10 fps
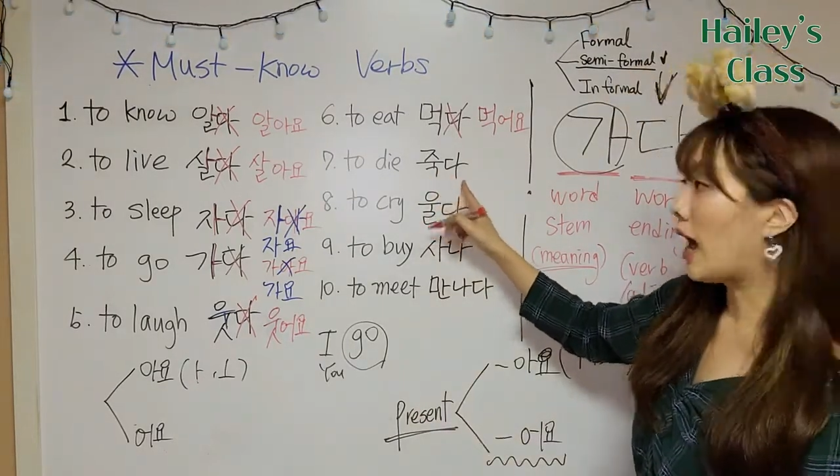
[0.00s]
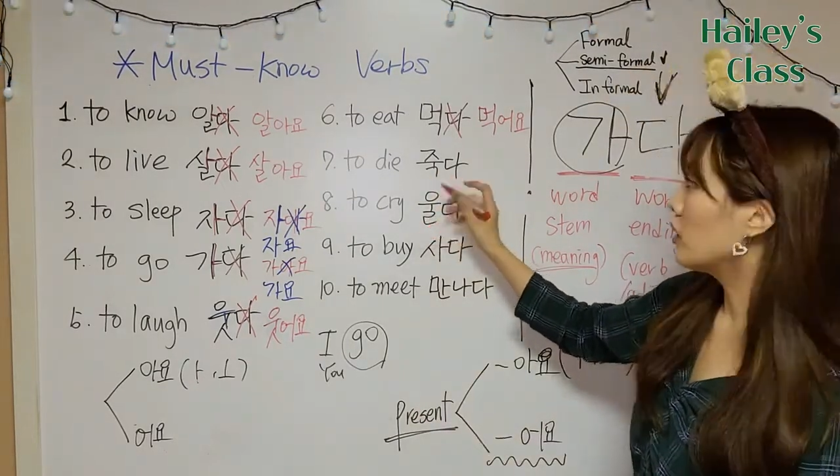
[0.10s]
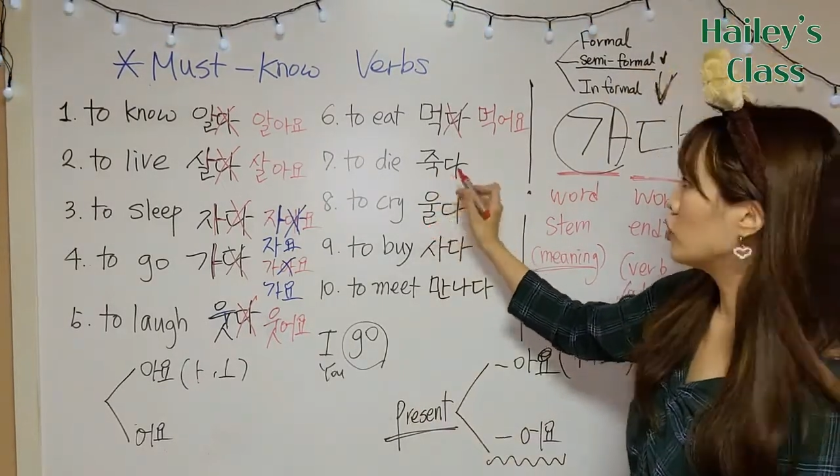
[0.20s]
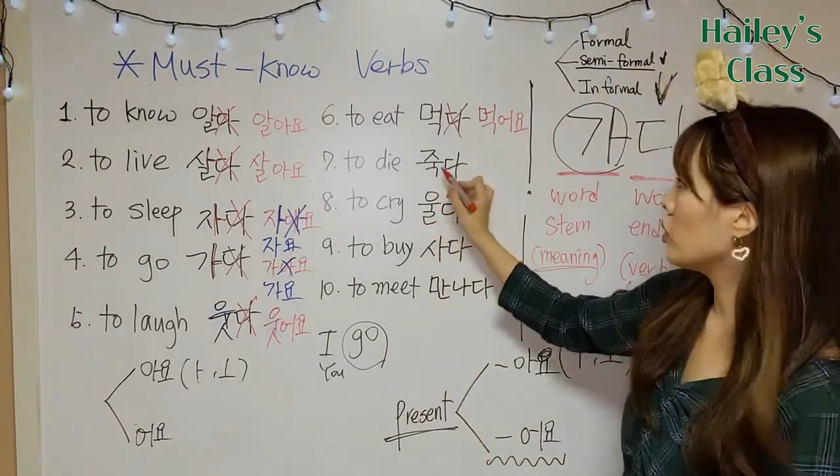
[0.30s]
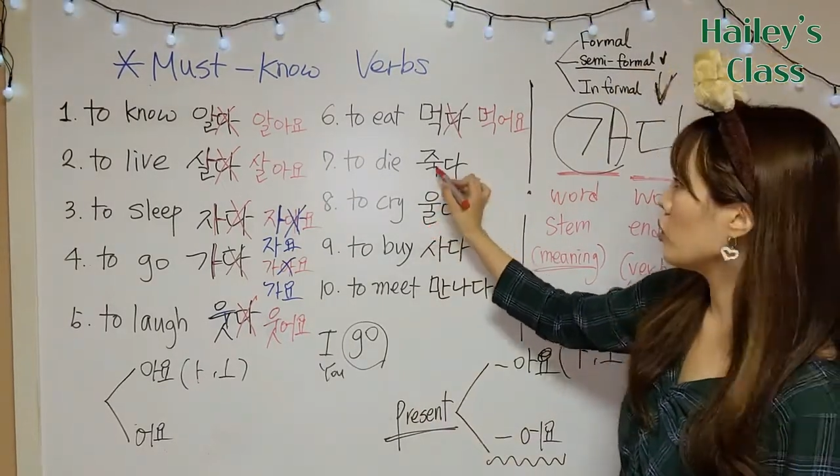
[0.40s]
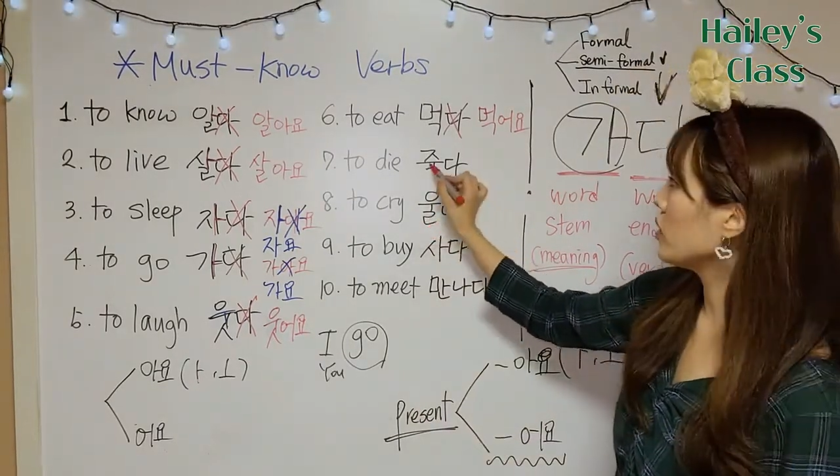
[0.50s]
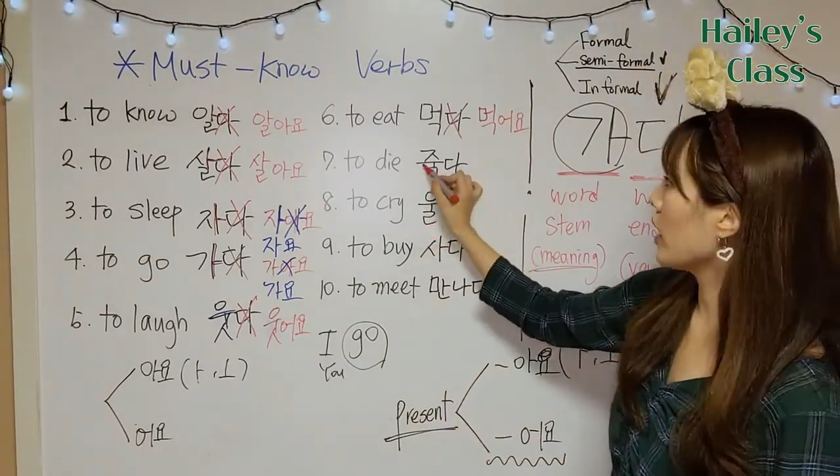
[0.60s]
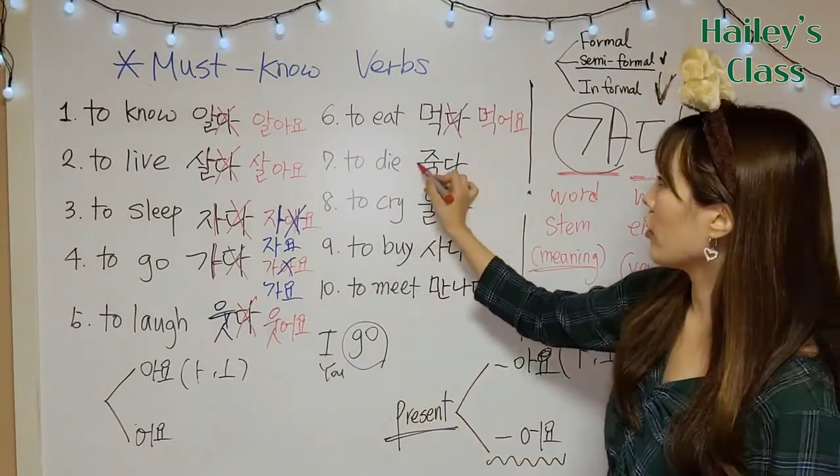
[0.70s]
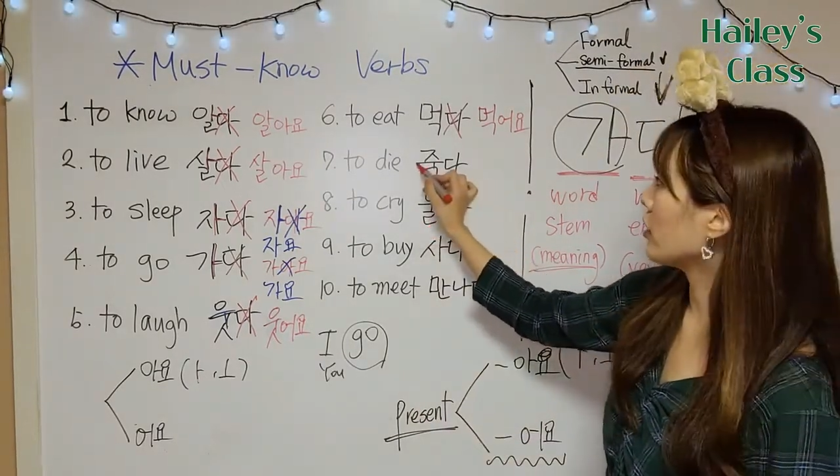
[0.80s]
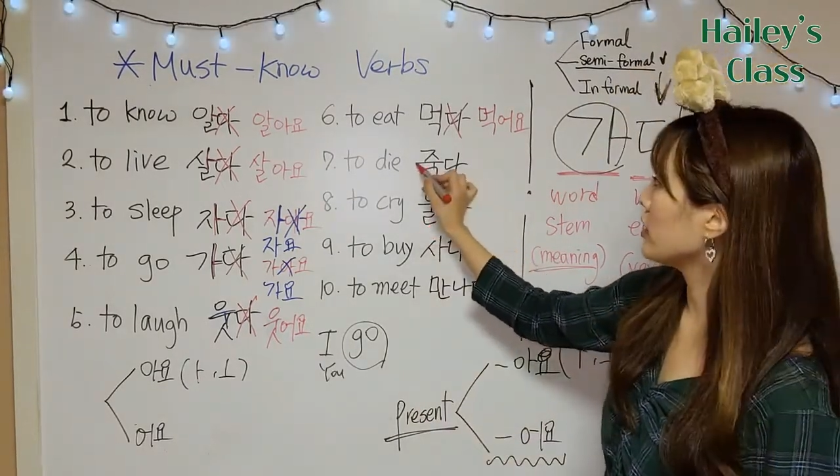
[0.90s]
So
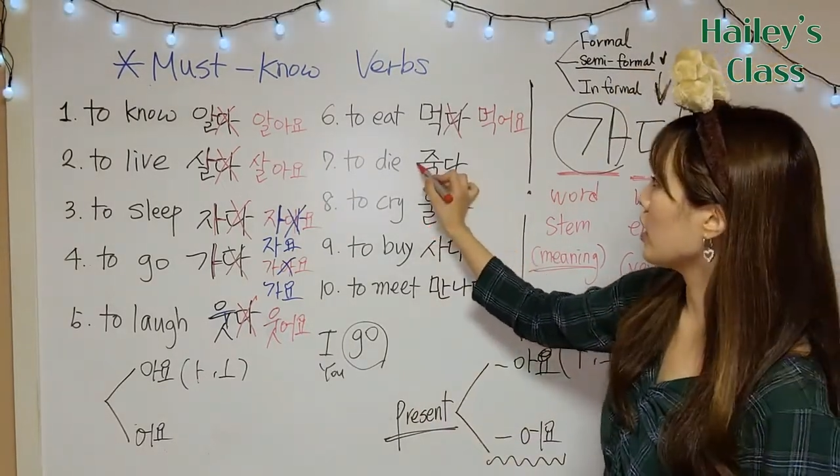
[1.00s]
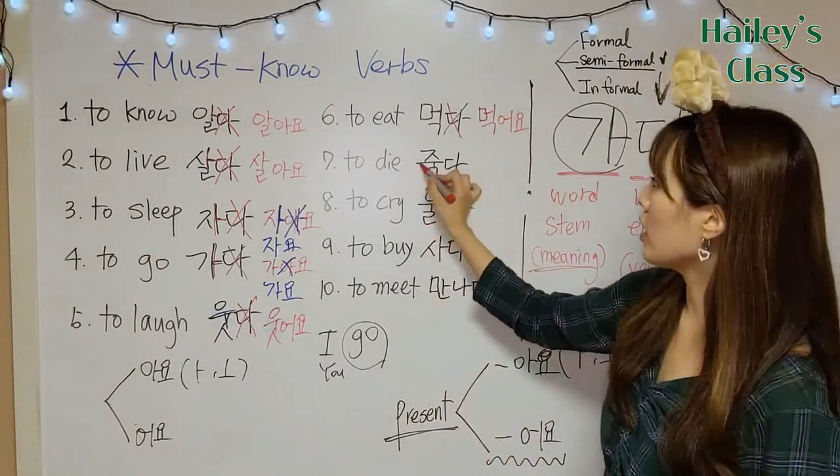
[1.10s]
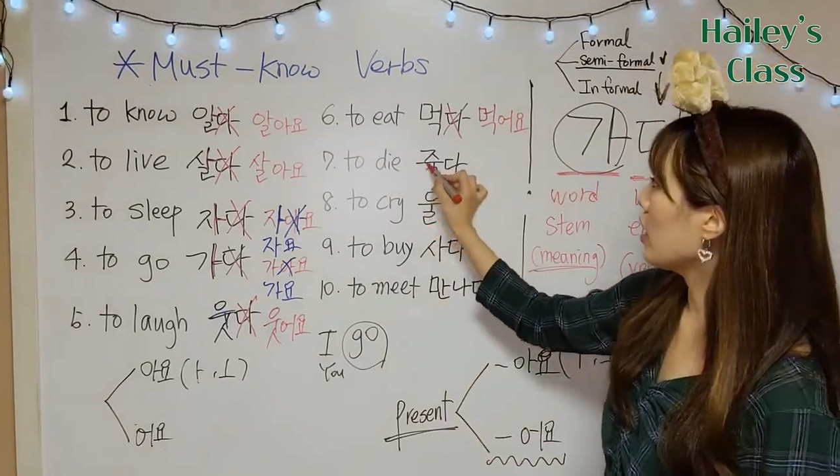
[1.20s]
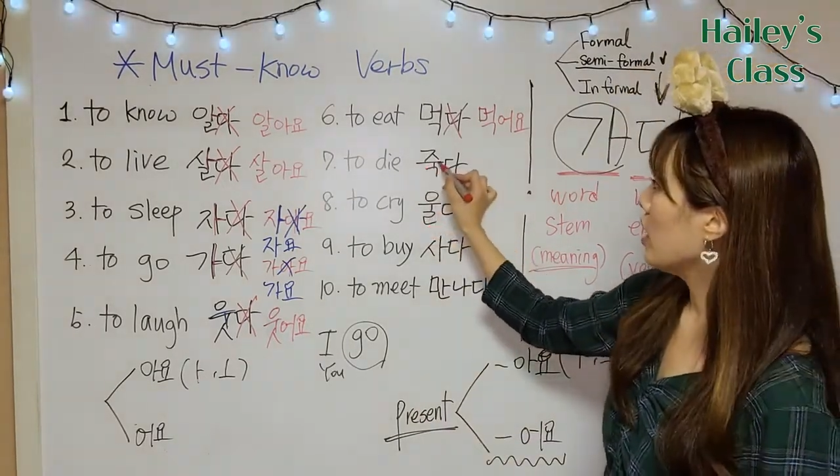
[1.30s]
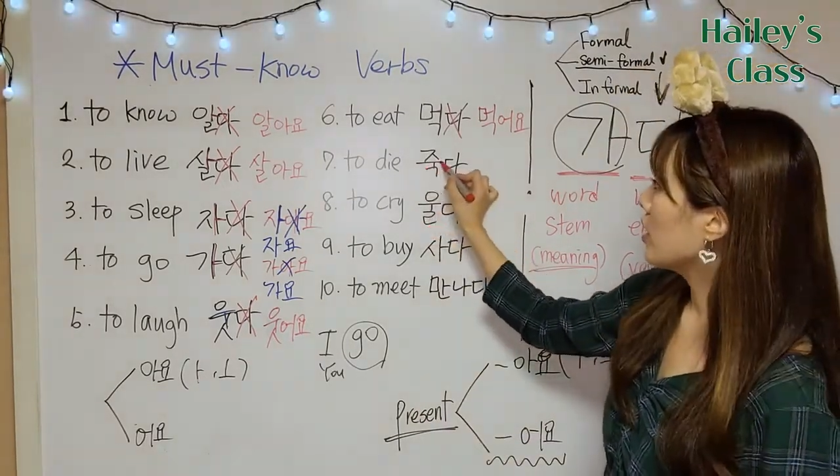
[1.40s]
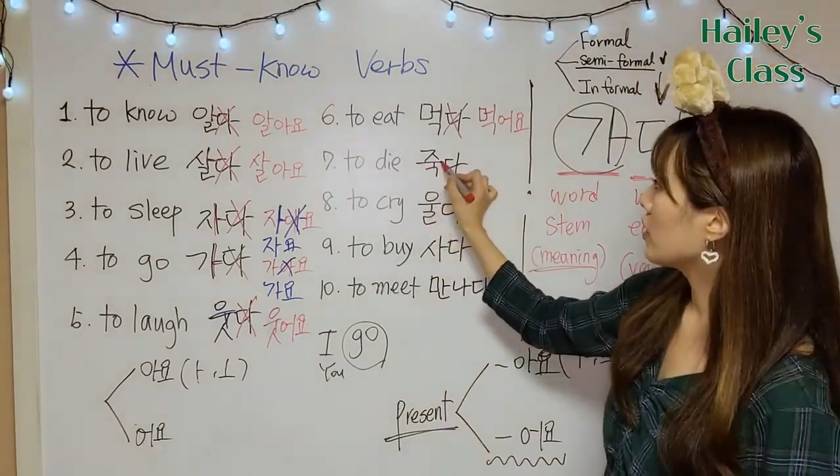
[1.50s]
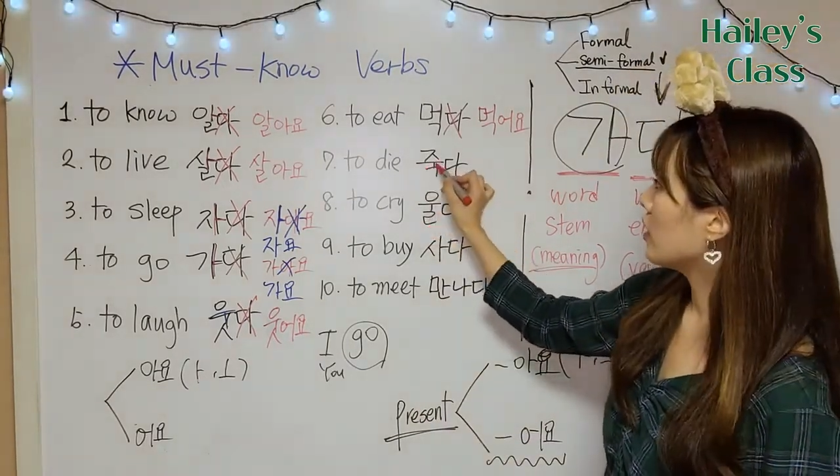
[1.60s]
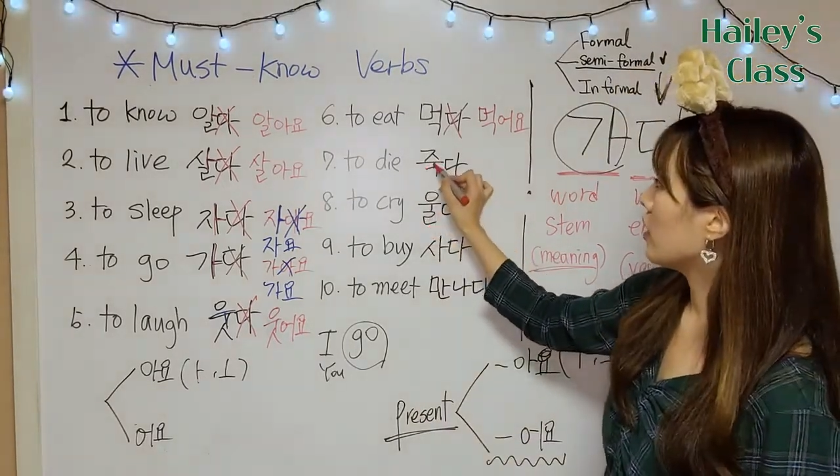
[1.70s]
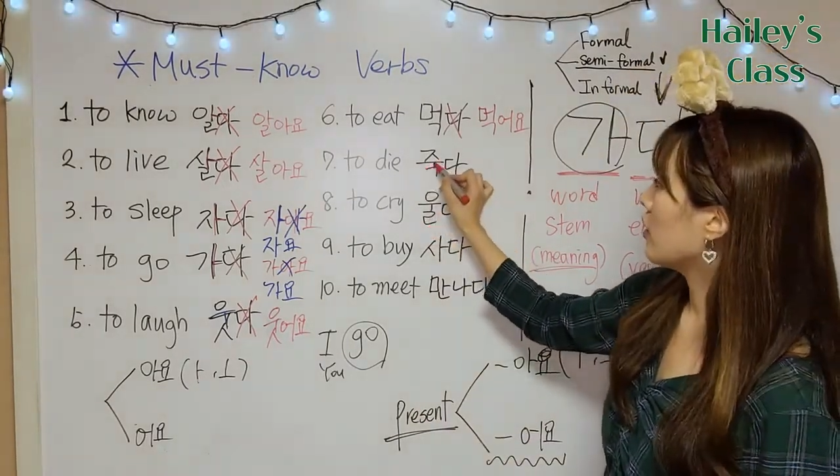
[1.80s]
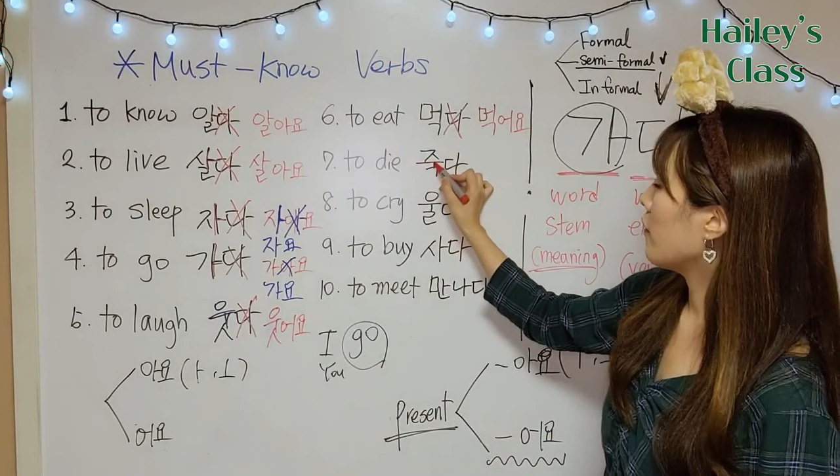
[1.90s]
there is the